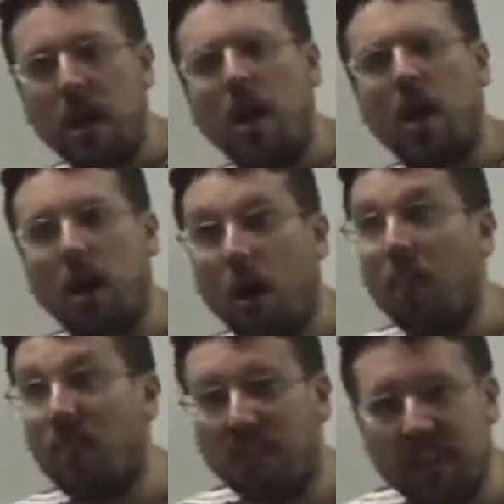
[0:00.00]

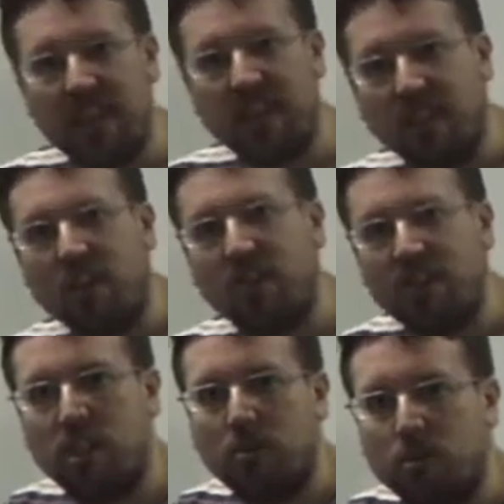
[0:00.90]
Hopefully in another
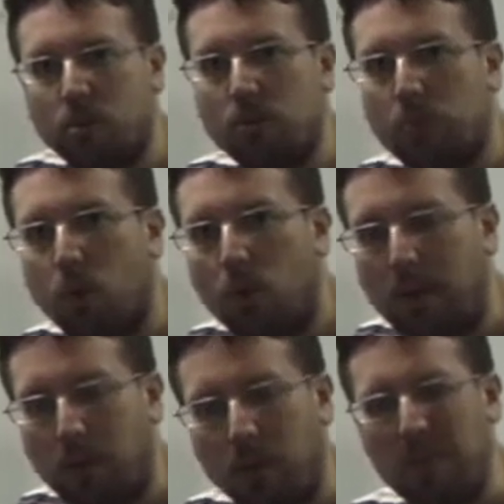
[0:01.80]
video we'll talk more
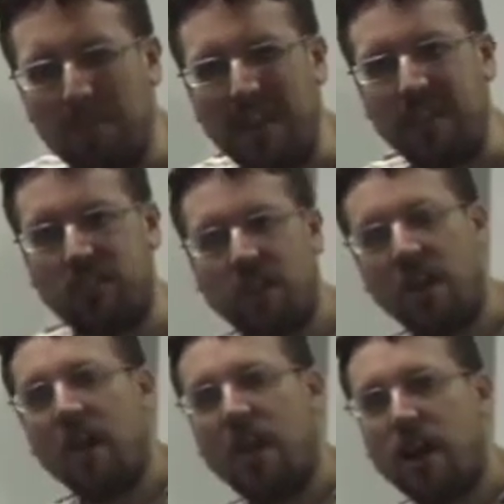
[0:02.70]
about what it means
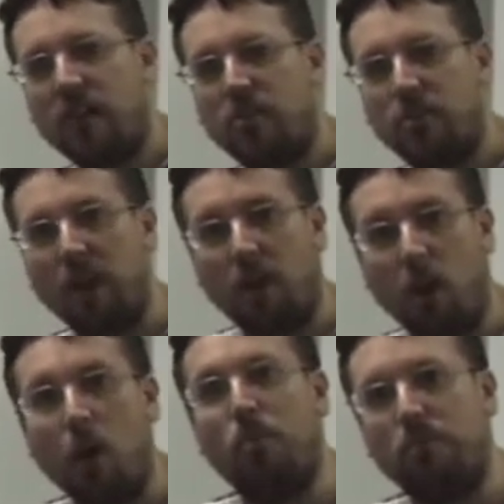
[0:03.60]
to be an
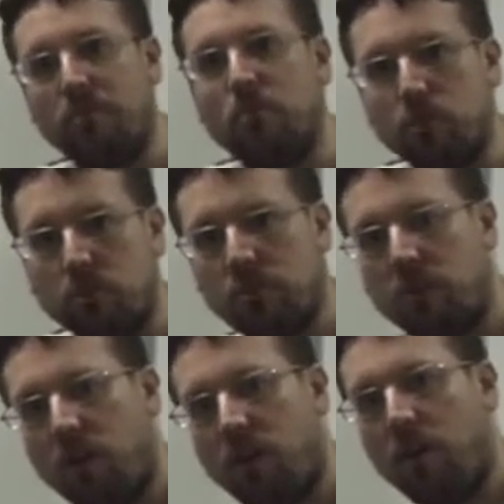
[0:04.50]
open source
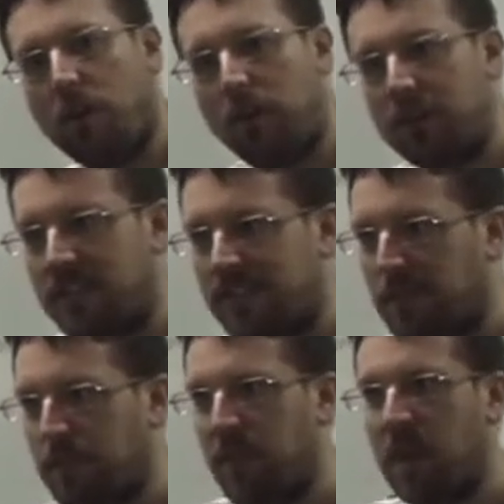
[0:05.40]
operating system.